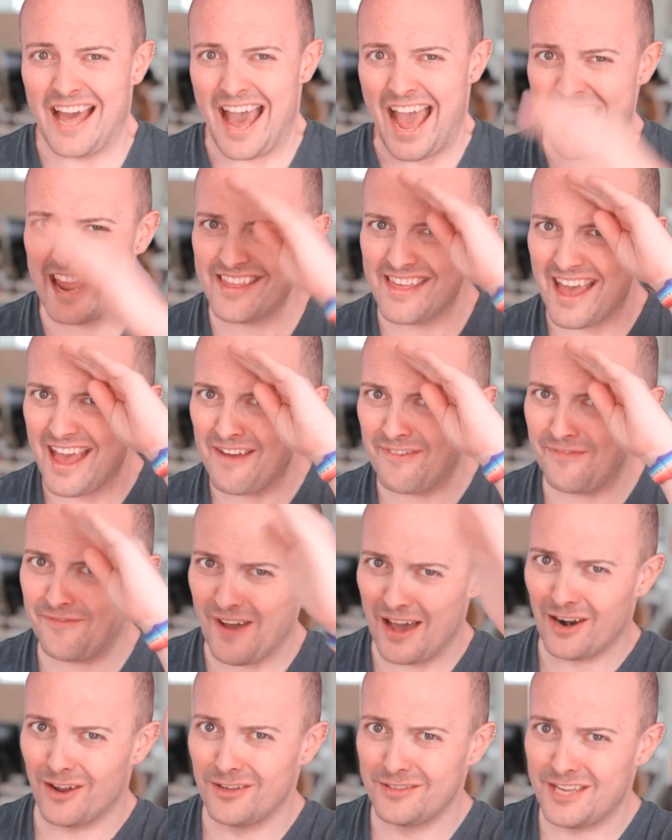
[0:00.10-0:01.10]
Hey there,
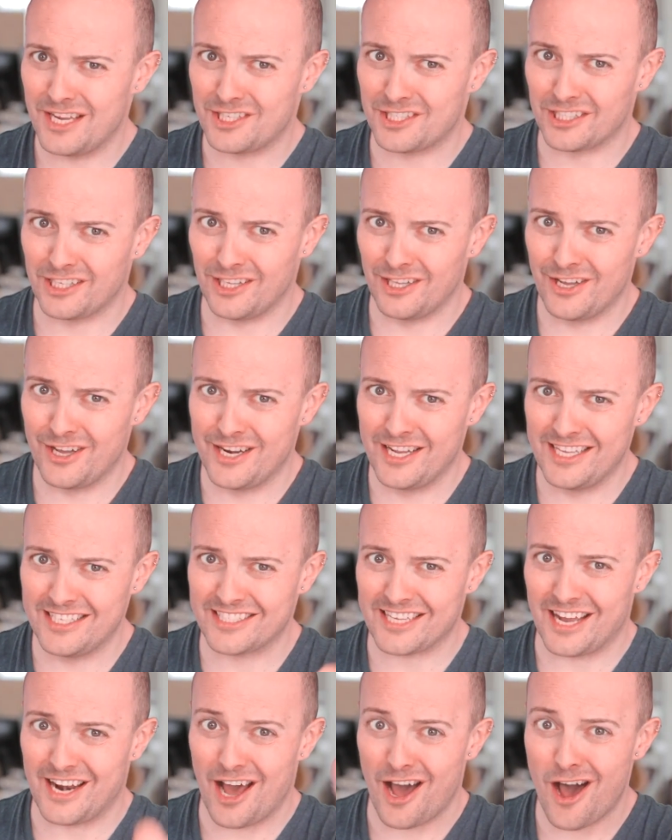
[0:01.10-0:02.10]
fellow digital learners,
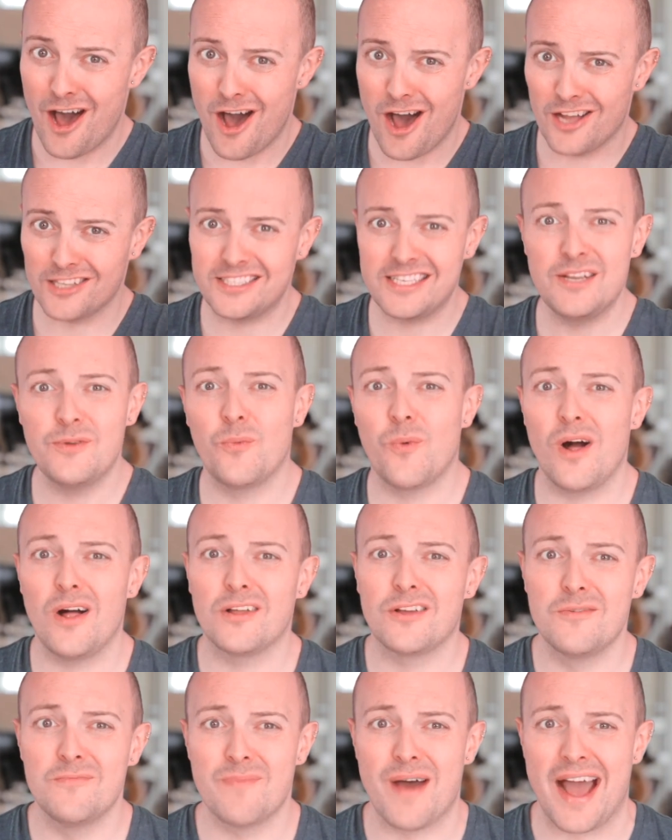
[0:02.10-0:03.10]
and a hearty
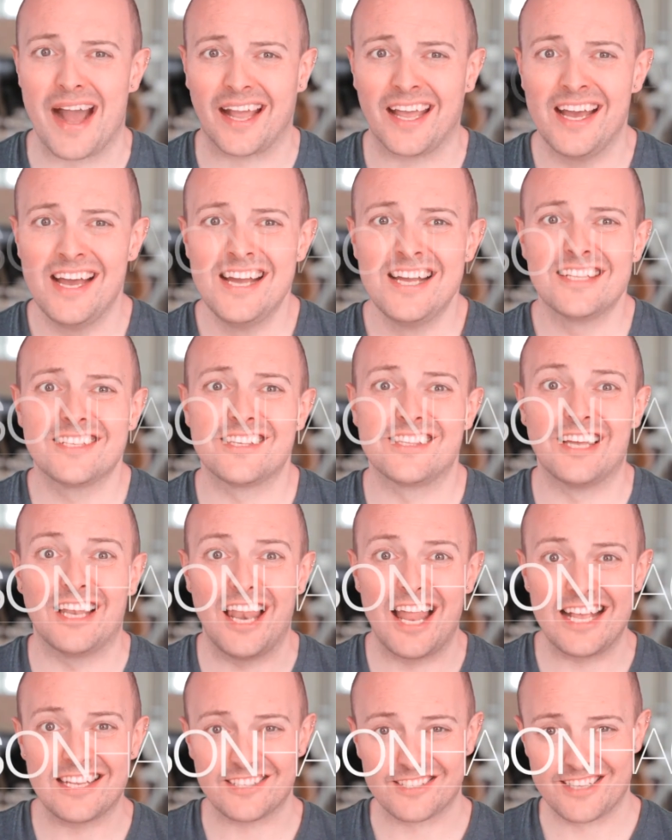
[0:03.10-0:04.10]
welcome back to the
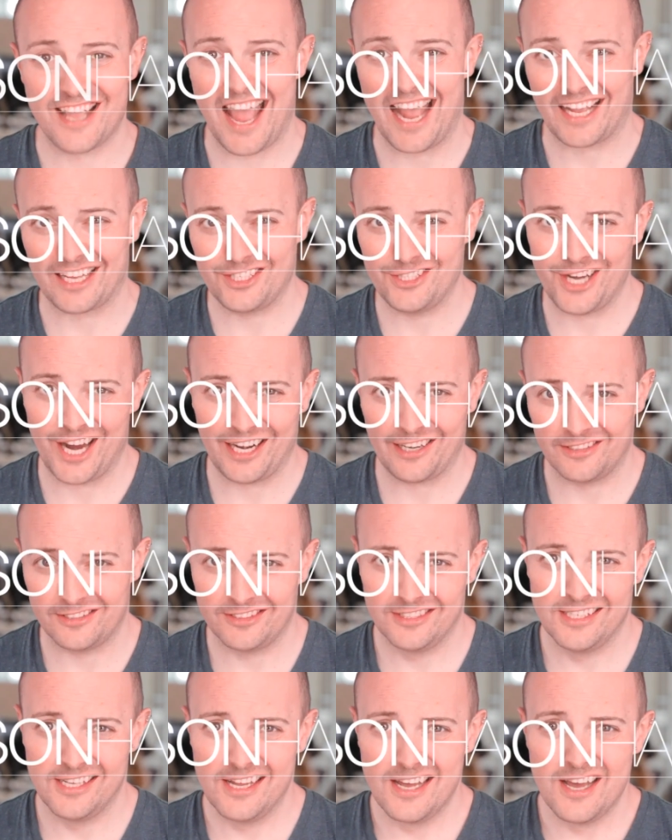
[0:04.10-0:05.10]
Lesson Hacker channel,
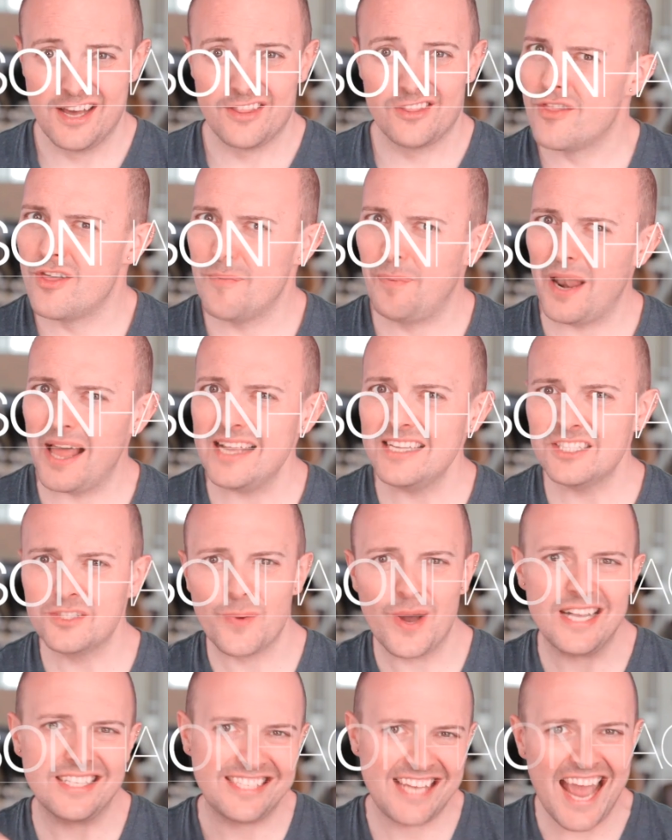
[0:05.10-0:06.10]
the place
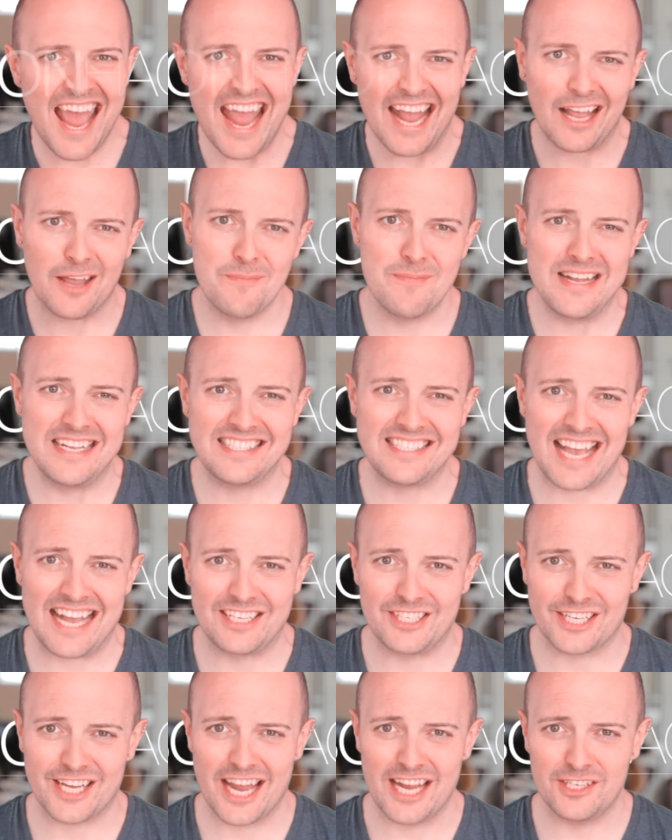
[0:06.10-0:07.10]
where tech meets
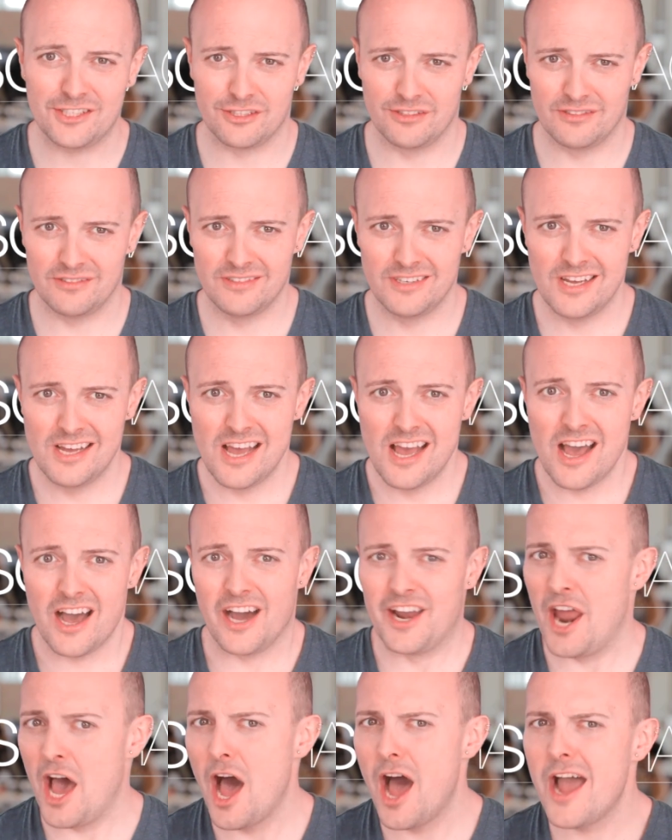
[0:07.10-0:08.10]
education.
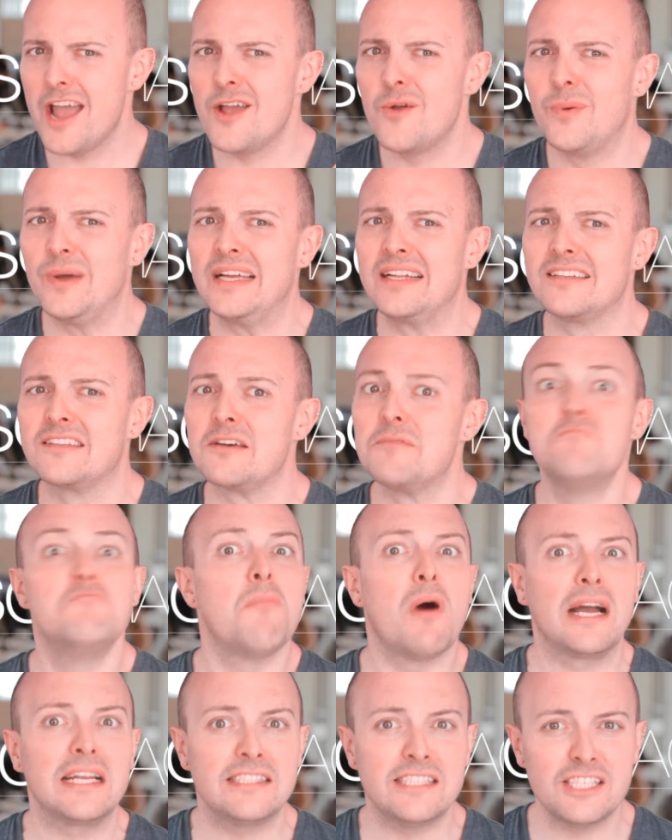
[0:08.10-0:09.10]
And I wield the
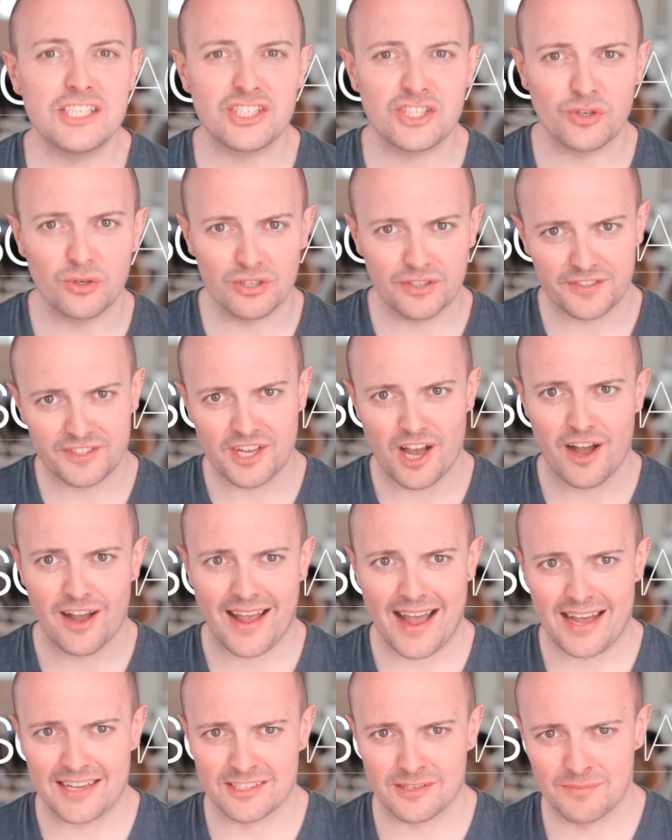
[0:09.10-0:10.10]
mighty sword of
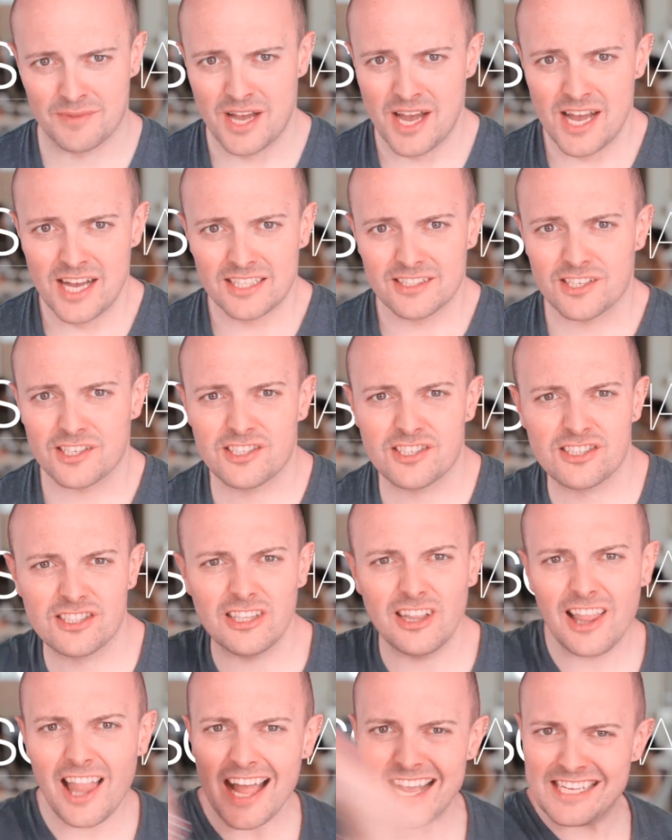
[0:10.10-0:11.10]
sarcasm to
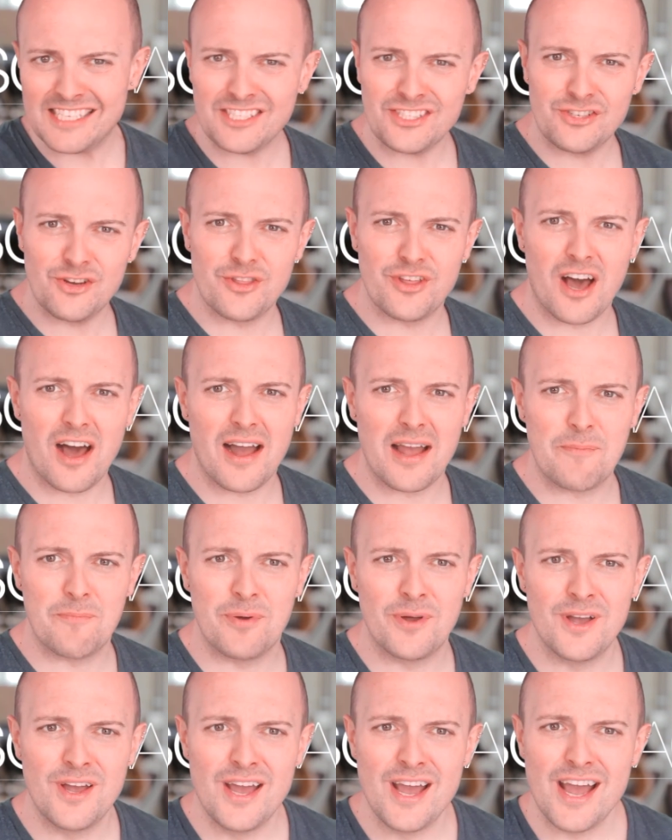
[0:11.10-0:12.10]
slice through the hype
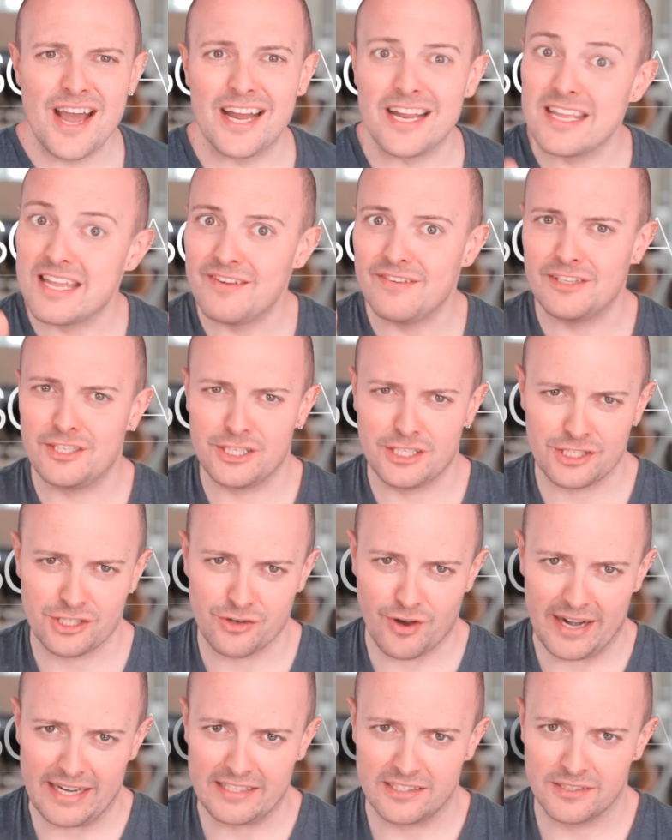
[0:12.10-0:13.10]
and give it to you
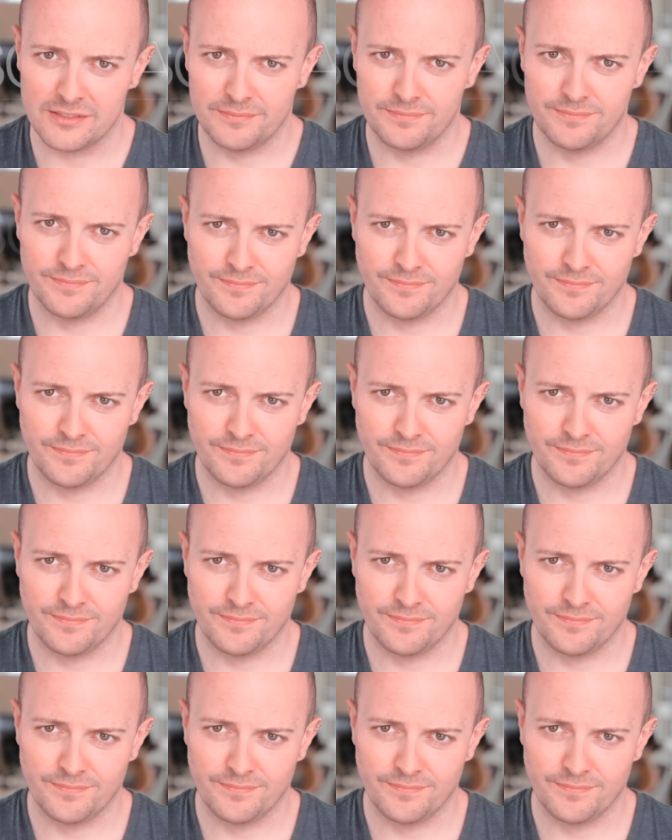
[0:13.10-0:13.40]
straight.